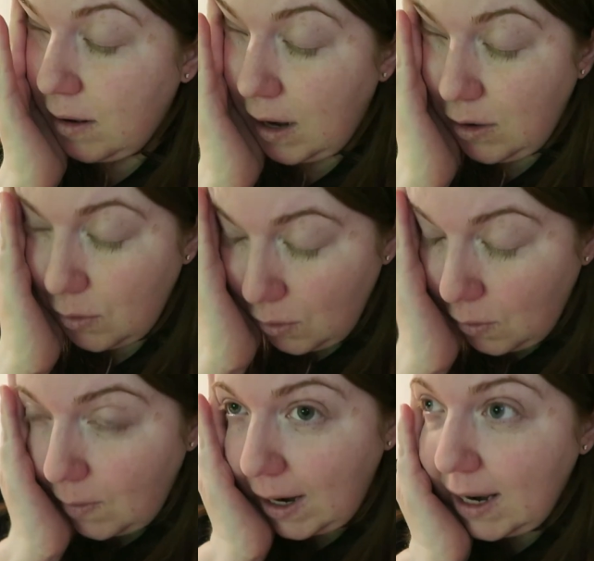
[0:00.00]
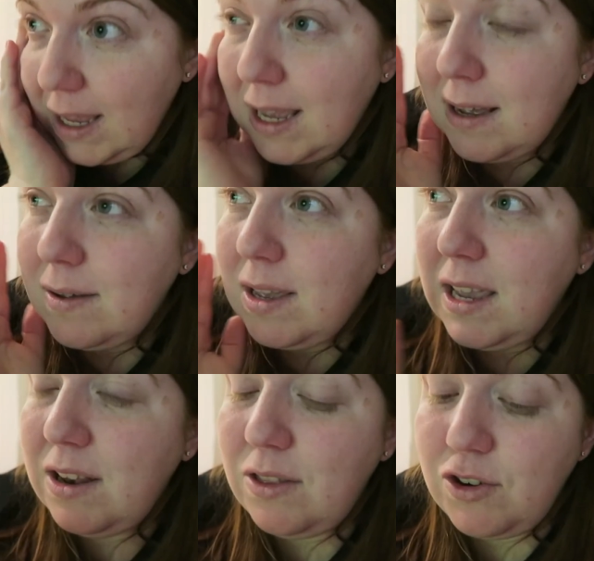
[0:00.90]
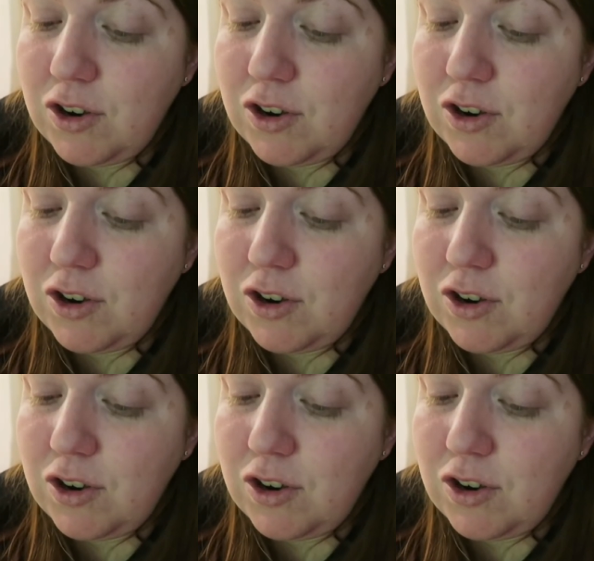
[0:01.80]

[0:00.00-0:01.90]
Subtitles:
I don't know why, in the